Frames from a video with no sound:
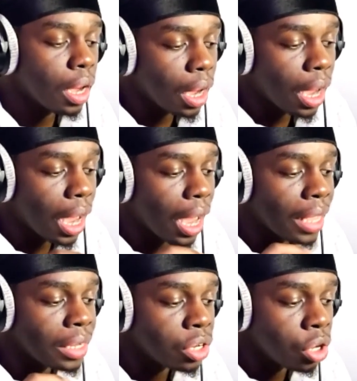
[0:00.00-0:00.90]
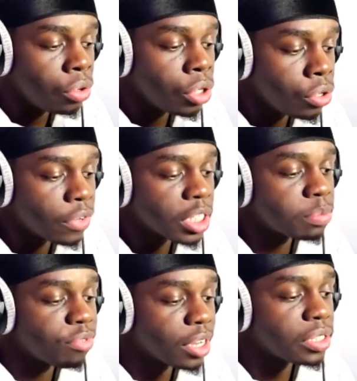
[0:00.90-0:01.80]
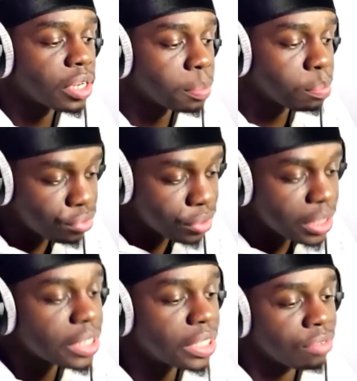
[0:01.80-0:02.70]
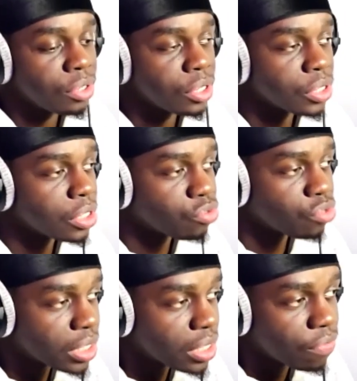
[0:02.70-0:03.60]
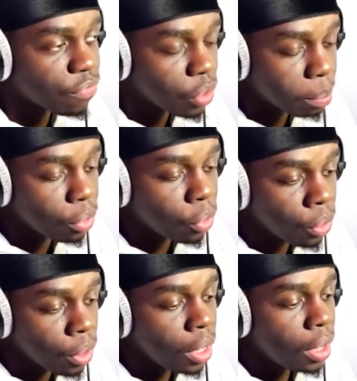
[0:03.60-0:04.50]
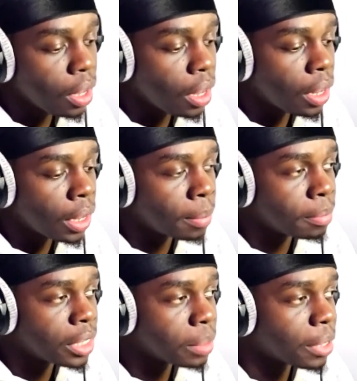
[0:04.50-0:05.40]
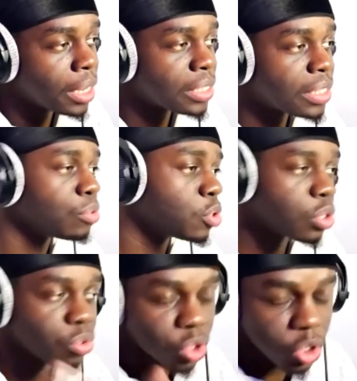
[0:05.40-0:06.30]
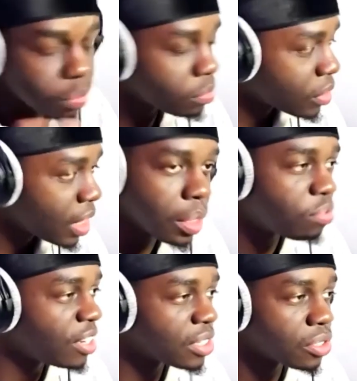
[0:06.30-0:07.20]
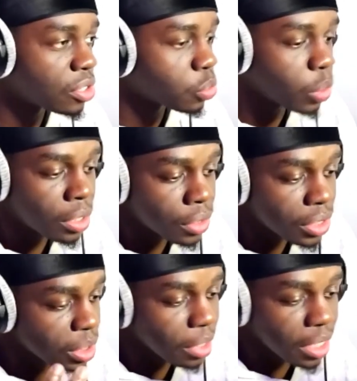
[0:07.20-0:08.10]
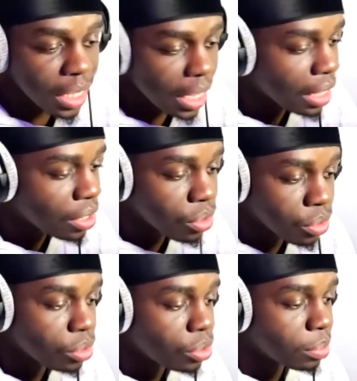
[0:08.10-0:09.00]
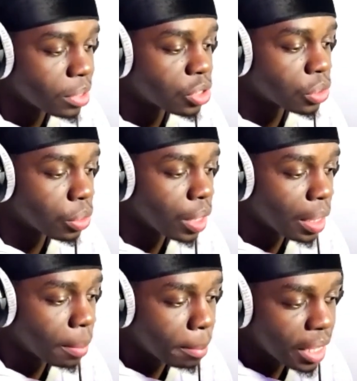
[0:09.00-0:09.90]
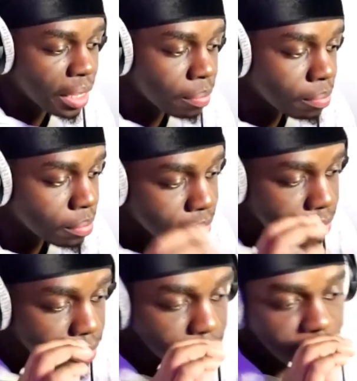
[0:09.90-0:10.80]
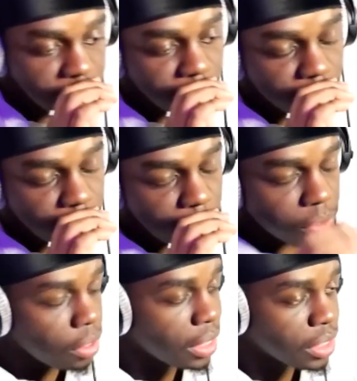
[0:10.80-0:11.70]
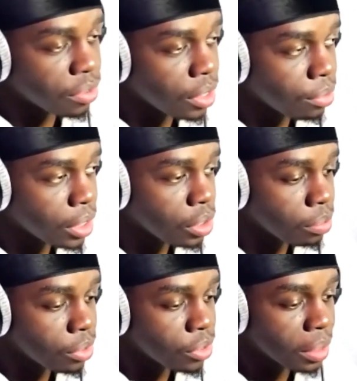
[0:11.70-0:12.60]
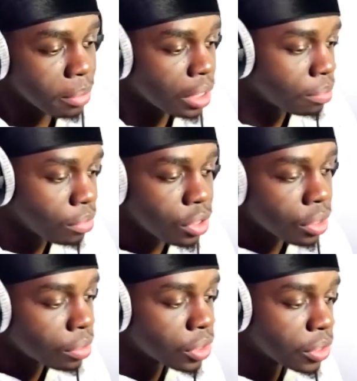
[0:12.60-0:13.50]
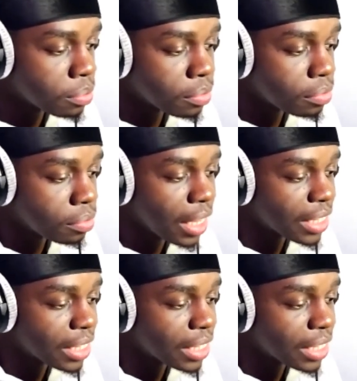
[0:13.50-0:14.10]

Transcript: I know you've expressed a pretty serious interest in football, in the past and also just in the present as well. It's something that, you mentioned quite a bit. Not necessarily within your music, but just externally.